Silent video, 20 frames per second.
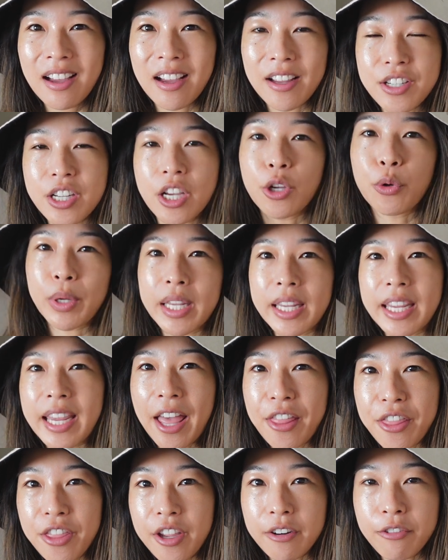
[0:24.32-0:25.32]
until we
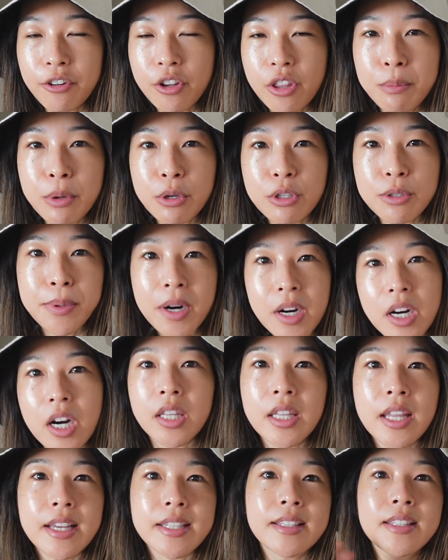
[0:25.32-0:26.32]
get there for the most part,
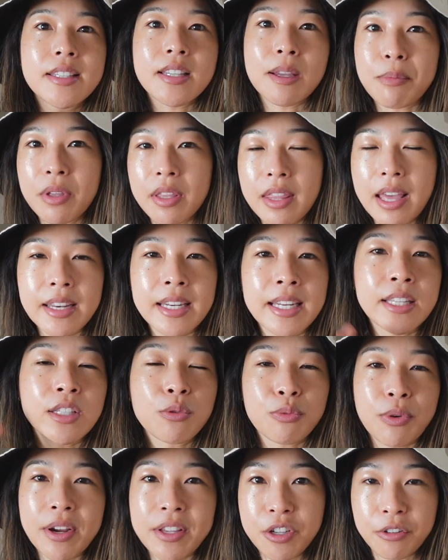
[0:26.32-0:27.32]
unless it's something that needs a
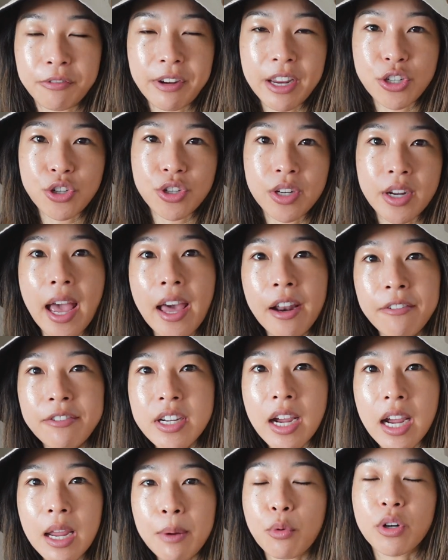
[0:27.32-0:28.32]
reservation ahead of
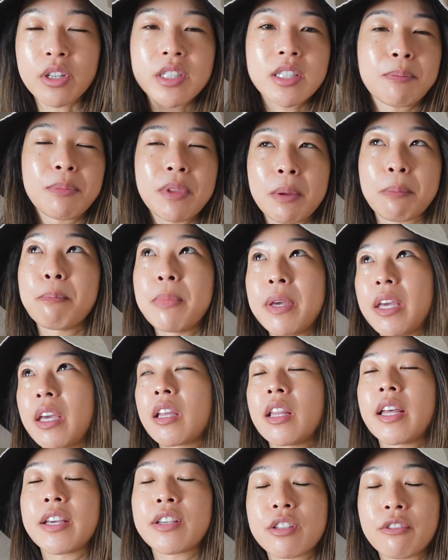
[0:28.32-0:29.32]
time or it's something
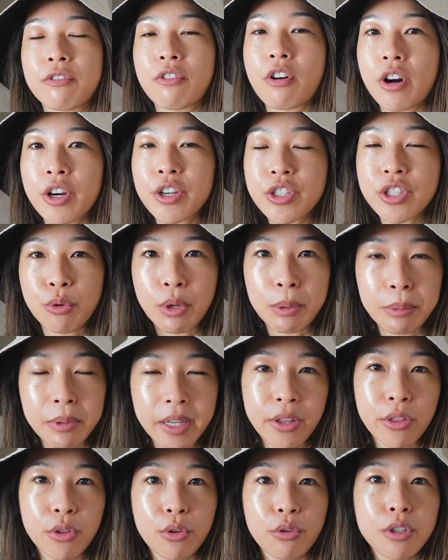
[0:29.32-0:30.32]
big like safari. So we
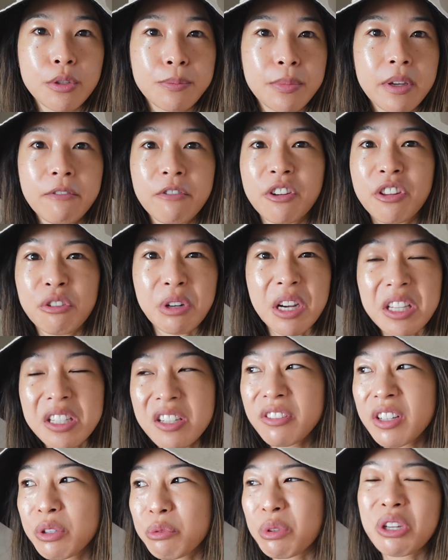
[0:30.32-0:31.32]
plan those, but for the rest
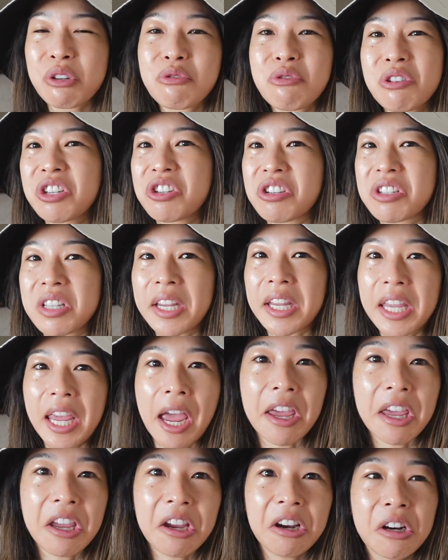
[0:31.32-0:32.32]
of it, we usually just like
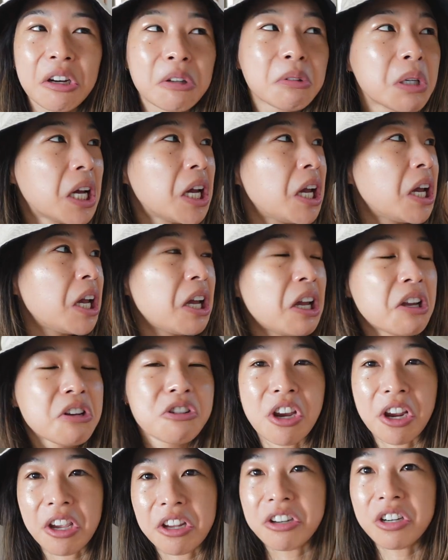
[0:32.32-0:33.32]
get here
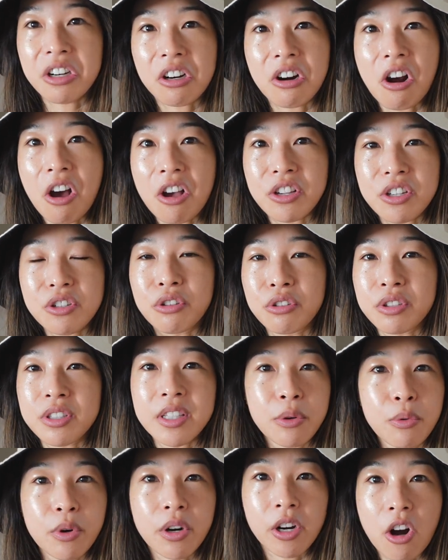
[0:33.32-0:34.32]
check into our hostel,
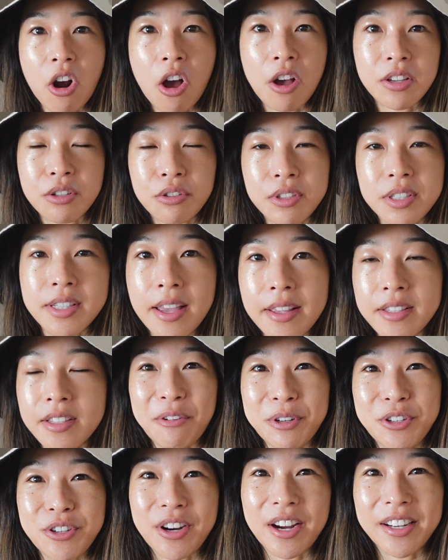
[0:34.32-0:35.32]
see what our hostel says.
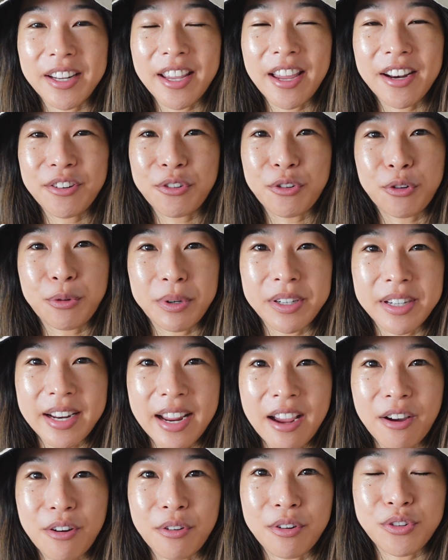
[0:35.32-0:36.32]
We're trying to get an Uber
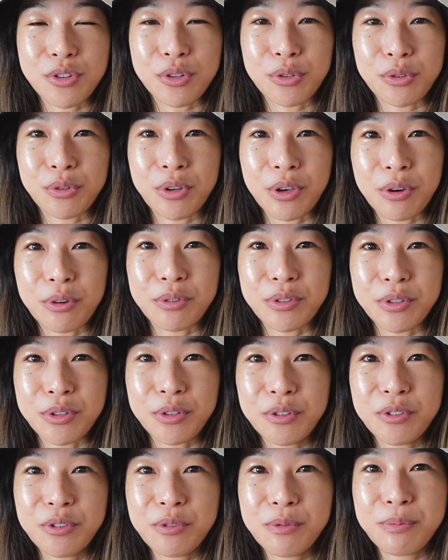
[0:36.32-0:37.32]
now to go
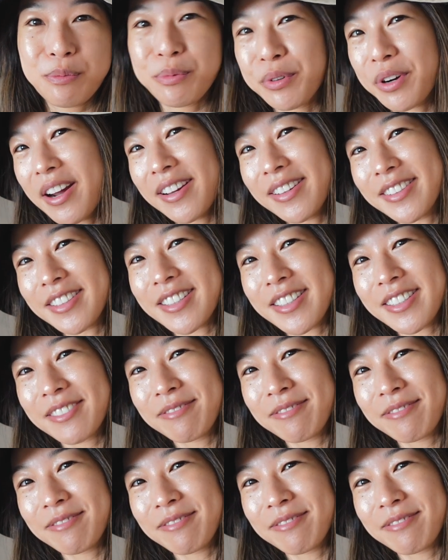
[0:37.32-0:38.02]
to brunch.